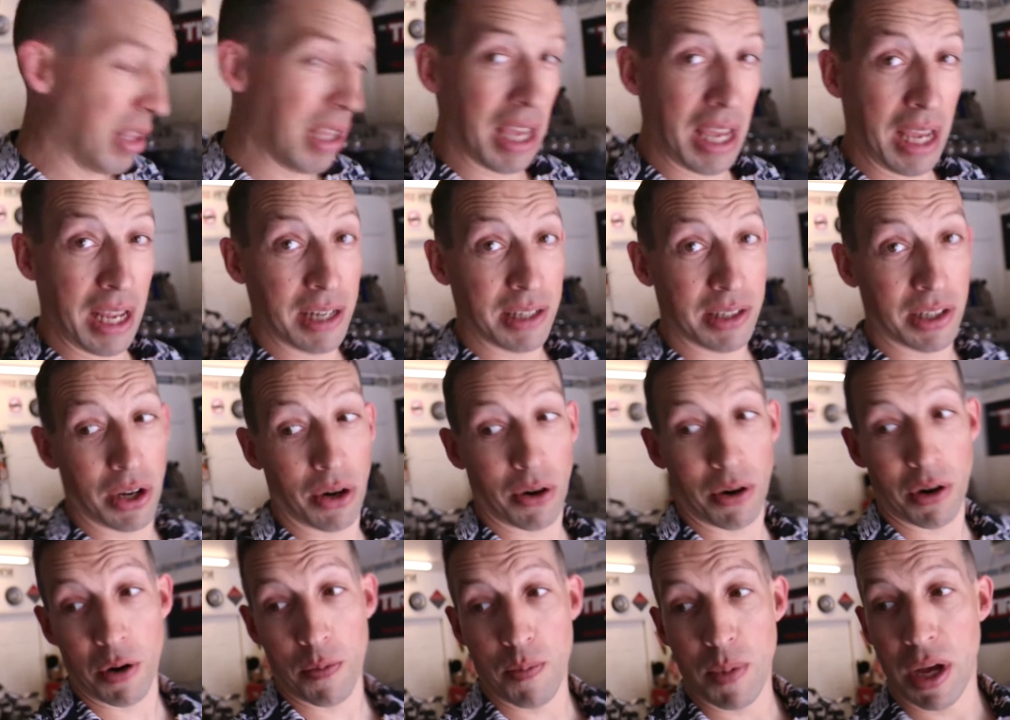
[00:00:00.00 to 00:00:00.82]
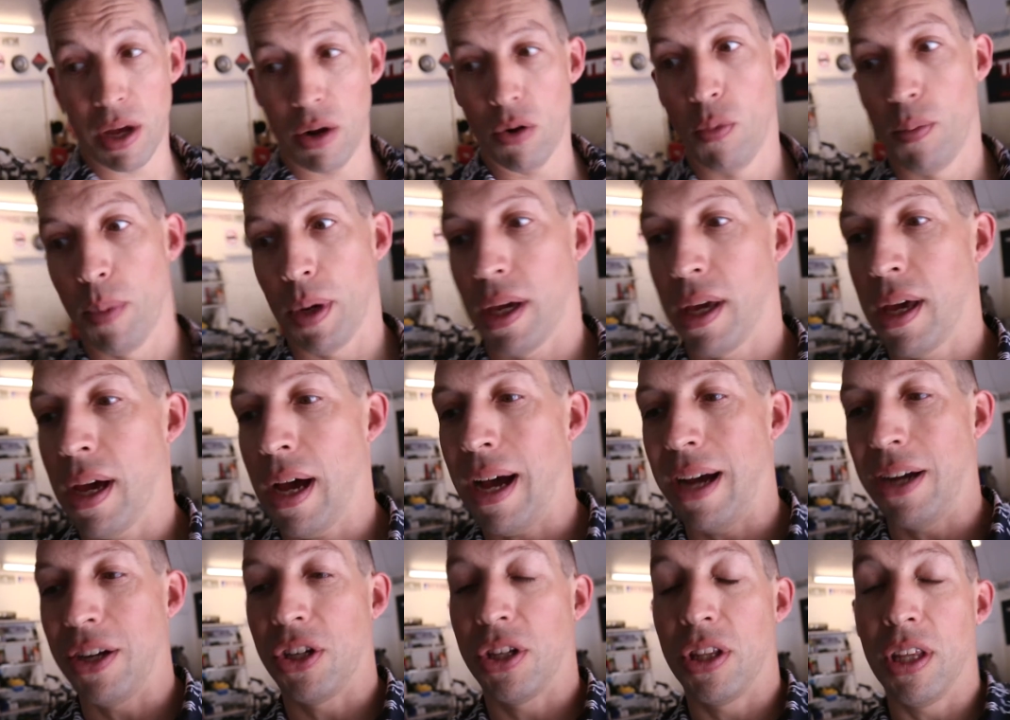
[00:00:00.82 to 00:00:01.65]
The interior, man, oh my
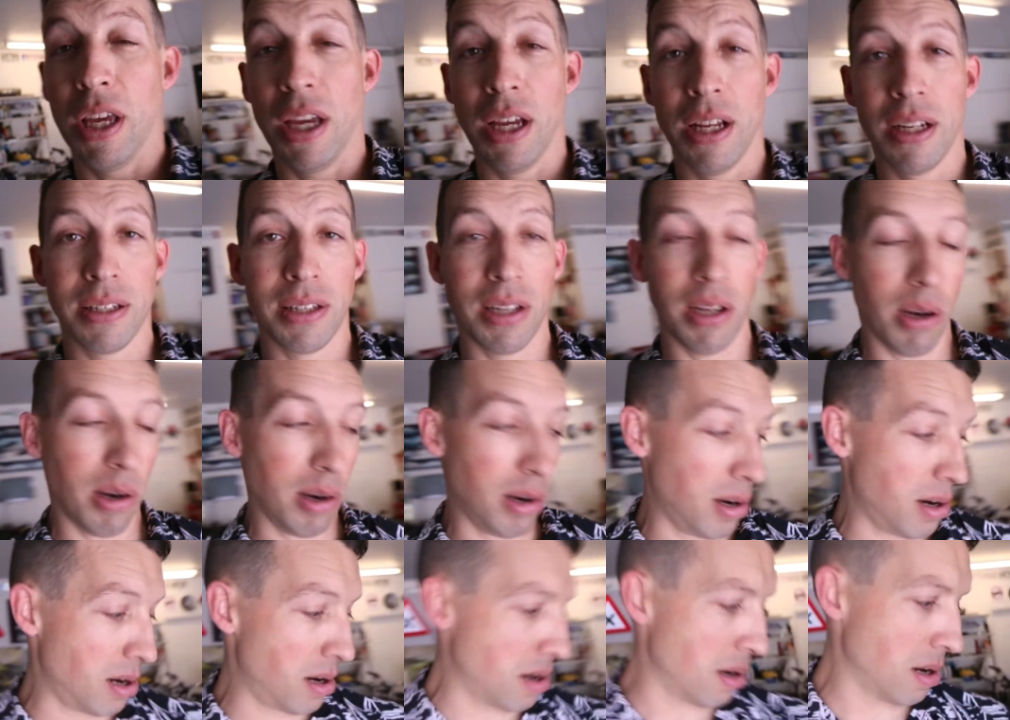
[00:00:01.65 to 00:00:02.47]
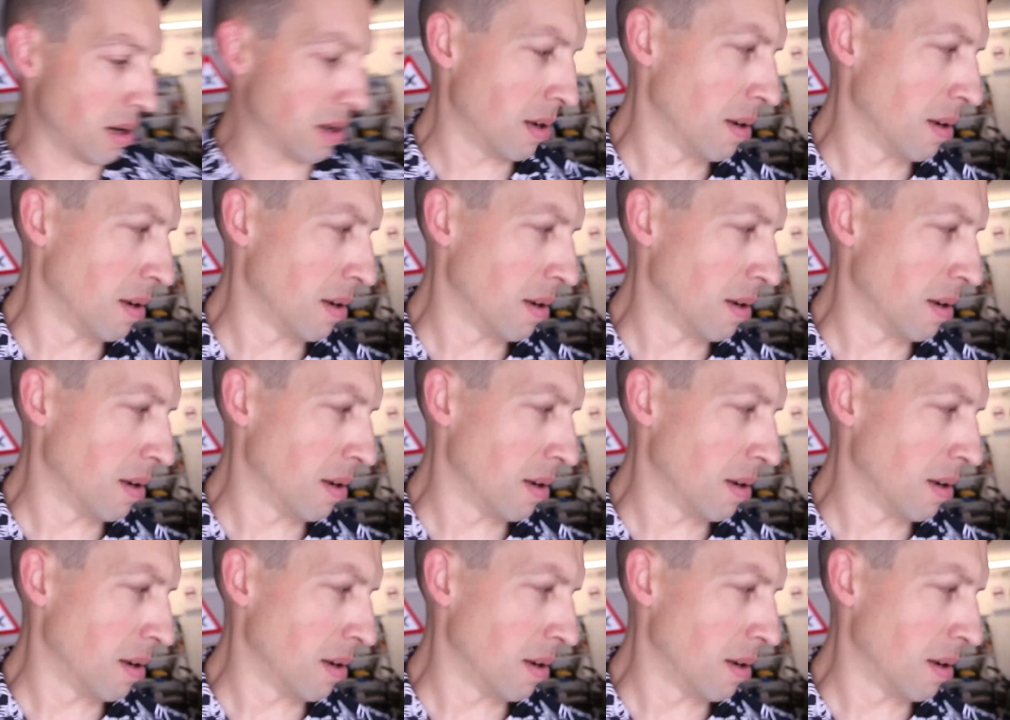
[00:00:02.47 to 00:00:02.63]
gosh, the interior,